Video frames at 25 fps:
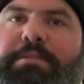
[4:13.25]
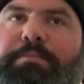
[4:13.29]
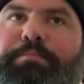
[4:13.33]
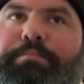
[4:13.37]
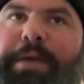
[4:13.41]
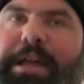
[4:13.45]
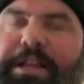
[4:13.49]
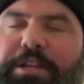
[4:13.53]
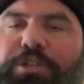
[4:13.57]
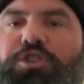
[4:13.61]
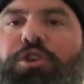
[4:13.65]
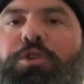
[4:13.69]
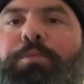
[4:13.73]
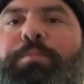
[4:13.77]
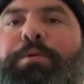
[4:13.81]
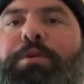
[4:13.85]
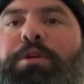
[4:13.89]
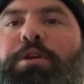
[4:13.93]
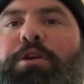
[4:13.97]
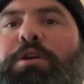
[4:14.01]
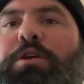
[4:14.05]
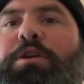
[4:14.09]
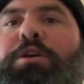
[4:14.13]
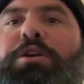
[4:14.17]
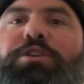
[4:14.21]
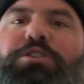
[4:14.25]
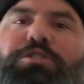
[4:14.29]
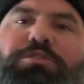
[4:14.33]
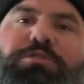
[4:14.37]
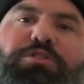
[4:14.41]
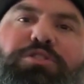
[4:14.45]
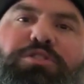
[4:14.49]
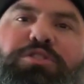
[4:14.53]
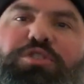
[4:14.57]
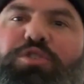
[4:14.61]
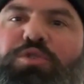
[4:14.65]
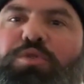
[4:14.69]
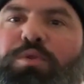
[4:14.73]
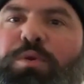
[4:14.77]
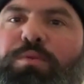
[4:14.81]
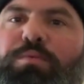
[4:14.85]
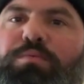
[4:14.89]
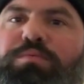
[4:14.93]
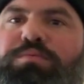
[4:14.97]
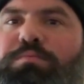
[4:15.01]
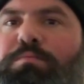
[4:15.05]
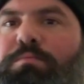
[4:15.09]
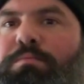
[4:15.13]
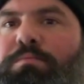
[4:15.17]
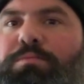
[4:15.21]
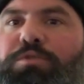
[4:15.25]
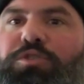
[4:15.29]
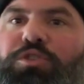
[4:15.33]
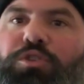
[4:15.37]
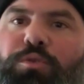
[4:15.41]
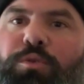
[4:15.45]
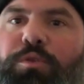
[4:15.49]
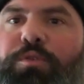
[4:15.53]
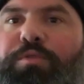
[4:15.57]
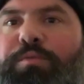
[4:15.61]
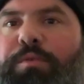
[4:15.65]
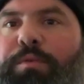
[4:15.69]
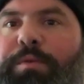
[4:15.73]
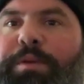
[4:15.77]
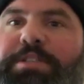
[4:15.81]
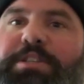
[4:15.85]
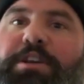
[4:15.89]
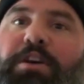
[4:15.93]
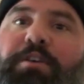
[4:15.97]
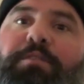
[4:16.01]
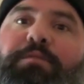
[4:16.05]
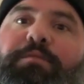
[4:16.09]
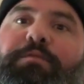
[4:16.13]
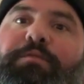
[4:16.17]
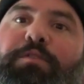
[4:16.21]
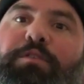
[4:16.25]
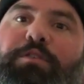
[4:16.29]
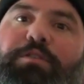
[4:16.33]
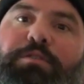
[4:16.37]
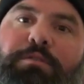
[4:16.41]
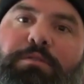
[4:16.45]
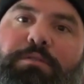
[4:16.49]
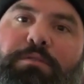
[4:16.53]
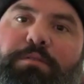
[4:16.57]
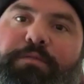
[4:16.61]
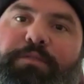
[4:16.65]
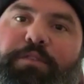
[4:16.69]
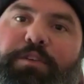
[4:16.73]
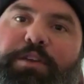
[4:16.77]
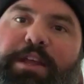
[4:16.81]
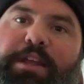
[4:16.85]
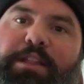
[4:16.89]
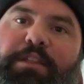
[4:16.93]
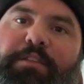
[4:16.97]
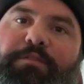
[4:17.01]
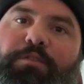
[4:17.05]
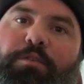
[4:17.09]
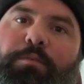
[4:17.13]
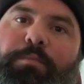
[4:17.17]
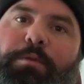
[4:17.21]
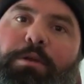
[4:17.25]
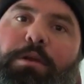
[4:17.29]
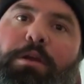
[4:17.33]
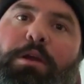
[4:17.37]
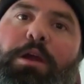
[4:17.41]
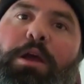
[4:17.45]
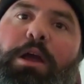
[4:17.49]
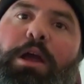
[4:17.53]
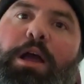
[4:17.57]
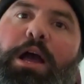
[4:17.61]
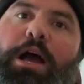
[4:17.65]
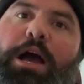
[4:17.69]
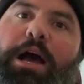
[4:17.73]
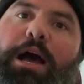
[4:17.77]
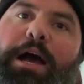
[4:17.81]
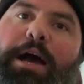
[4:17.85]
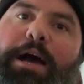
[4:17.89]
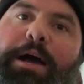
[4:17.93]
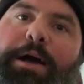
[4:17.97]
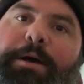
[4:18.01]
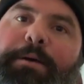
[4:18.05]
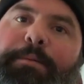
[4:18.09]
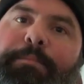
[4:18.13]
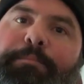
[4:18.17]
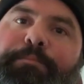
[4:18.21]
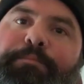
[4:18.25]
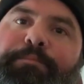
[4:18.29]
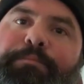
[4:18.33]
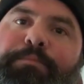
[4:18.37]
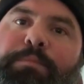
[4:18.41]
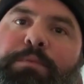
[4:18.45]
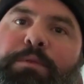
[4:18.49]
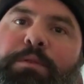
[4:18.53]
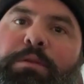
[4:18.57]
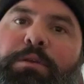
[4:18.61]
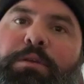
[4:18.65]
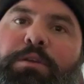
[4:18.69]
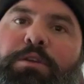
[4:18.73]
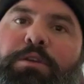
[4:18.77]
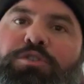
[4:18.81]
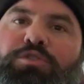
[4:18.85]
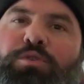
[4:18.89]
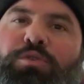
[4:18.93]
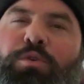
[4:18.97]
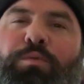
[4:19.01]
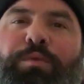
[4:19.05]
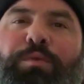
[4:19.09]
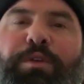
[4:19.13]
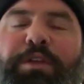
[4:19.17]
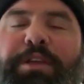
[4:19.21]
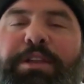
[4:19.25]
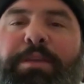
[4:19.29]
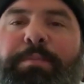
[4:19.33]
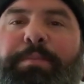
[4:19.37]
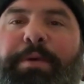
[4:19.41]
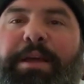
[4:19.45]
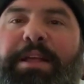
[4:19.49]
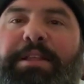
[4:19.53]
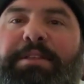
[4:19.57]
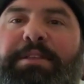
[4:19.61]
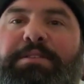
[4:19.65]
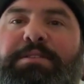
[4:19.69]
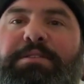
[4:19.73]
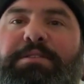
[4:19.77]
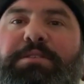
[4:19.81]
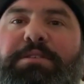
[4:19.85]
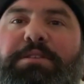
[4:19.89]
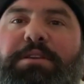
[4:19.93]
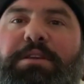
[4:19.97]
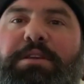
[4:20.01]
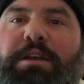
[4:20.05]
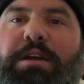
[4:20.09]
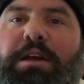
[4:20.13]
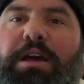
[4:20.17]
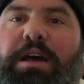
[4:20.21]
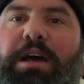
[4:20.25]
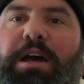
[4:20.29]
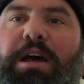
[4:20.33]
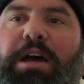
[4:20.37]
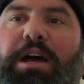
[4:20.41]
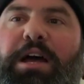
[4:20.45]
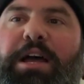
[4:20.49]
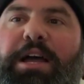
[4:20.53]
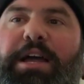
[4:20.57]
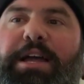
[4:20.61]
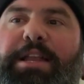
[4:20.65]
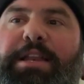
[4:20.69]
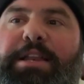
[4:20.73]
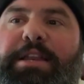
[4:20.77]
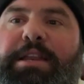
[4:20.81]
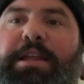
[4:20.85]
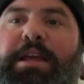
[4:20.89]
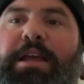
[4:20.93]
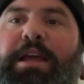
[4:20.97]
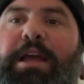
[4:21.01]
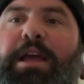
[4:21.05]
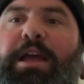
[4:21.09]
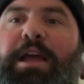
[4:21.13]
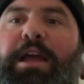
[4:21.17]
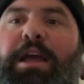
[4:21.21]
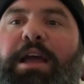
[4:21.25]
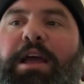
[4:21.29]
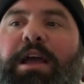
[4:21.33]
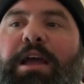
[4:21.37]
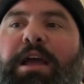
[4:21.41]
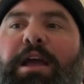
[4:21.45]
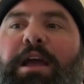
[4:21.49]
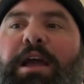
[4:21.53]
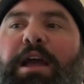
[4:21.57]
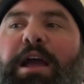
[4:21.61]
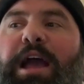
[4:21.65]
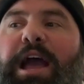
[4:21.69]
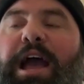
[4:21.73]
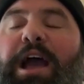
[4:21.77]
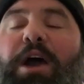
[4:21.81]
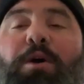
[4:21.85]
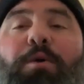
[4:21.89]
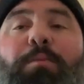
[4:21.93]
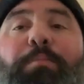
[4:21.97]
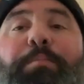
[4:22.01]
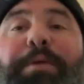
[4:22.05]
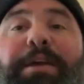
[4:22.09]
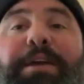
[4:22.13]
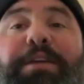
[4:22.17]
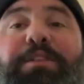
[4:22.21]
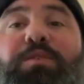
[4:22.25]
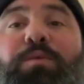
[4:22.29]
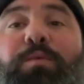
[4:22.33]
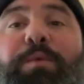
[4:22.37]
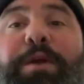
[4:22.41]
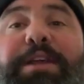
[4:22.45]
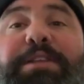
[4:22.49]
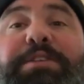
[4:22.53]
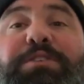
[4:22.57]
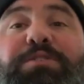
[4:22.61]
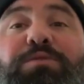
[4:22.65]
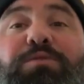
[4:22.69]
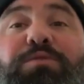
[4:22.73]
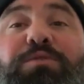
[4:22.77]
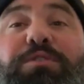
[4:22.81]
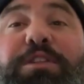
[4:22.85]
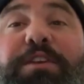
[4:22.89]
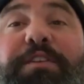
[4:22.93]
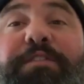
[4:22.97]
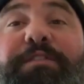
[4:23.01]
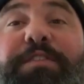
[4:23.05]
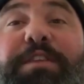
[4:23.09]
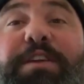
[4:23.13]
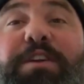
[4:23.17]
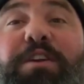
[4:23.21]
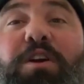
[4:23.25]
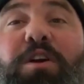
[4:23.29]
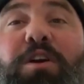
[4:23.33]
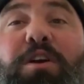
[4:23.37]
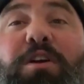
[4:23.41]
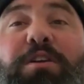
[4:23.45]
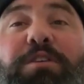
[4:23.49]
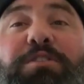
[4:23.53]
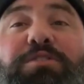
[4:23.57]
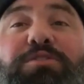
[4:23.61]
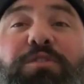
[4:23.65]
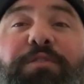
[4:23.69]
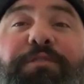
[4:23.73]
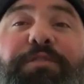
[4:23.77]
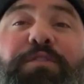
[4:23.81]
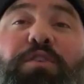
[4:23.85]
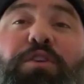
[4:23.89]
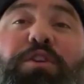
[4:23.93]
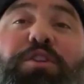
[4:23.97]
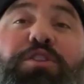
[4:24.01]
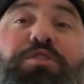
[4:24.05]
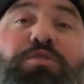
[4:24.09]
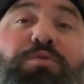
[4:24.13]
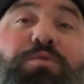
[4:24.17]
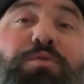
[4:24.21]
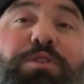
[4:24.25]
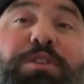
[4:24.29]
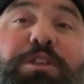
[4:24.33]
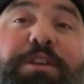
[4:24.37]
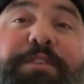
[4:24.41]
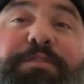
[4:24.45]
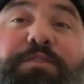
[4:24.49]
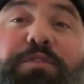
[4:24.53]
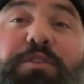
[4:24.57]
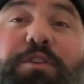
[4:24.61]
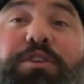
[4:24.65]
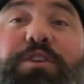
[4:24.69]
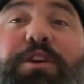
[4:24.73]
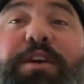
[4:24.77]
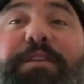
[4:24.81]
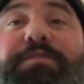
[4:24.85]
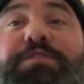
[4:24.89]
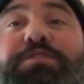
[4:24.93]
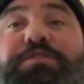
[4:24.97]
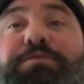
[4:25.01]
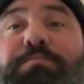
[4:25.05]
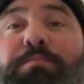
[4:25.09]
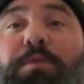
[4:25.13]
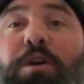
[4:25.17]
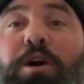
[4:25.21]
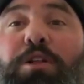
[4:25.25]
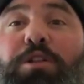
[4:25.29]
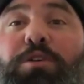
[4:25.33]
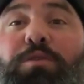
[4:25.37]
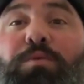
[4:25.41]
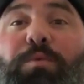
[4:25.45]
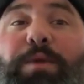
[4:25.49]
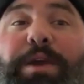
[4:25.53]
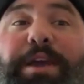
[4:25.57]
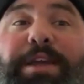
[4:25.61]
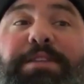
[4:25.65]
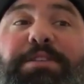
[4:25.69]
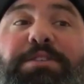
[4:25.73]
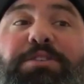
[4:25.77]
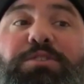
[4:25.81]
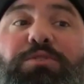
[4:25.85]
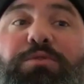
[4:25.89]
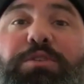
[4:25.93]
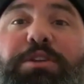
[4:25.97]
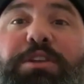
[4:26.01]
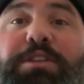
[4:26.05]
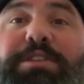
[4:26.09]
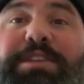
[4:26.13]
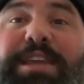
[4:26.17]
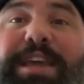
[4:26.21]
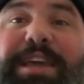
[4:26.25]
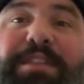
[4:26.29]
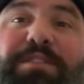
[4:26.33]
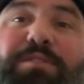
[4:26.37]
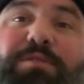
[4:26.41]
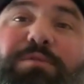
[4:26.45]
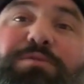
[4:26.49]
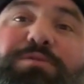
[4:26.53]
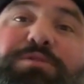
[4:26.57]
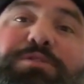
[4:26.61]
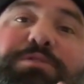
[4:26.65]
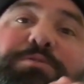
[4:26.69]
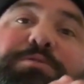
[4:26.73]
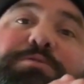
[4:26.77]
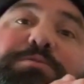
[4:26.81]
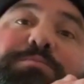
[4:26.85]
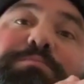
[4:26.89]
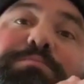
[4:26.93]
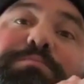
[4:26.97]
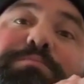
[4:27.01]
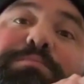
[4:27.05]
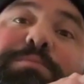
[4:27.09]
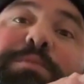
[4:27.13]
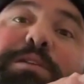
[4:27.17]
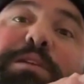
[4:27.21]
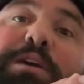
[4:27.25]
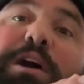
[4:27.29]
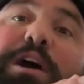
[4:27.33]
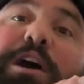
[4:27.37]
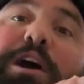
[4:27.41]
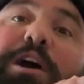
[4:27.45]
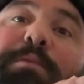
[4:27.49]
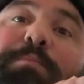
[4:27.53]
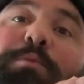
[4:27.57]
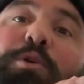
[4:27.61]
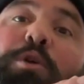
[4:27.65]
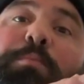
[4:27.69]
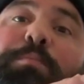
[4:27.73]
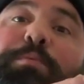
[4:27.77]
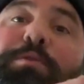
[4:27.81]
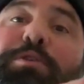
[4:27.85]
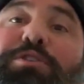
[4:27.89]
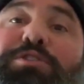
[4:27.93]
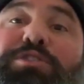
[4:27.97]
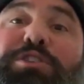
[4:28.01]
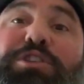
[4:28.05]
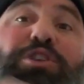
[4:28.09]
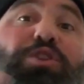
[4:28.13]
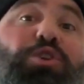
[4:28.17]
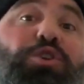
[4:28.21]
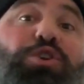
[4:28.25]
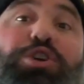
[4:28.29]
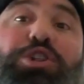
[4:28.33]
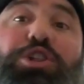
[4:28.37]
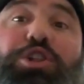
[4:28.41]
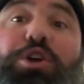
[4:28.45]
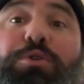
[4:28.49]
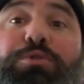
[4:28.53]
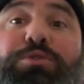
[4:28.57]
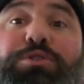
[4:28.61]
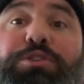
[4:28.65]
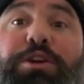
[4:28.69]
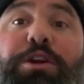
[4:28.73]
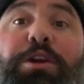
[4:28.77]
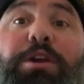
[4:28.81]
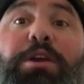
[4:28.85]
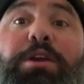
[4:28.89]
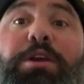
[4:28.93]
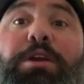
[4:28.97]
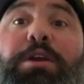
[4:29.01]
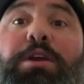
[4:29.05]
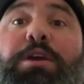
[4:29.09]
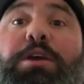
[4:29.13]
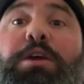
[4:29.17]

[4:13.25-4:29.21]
bench opener, 2 or 3 weeks out for deadlift opener. So it really depends on how big the weights you're lifting are. So if you're a newer lifter and you have smaller weights, you can take those openers a little closer.